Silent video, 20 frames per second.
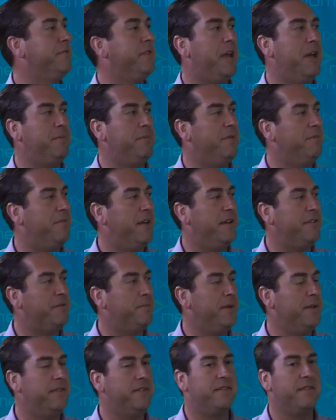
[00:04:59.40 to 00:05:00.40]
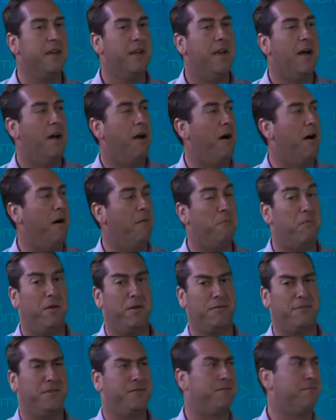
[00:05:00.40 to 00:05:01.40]
type investments, um,
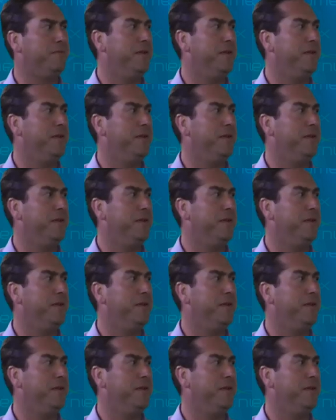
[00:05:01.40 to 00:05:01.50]
whether it's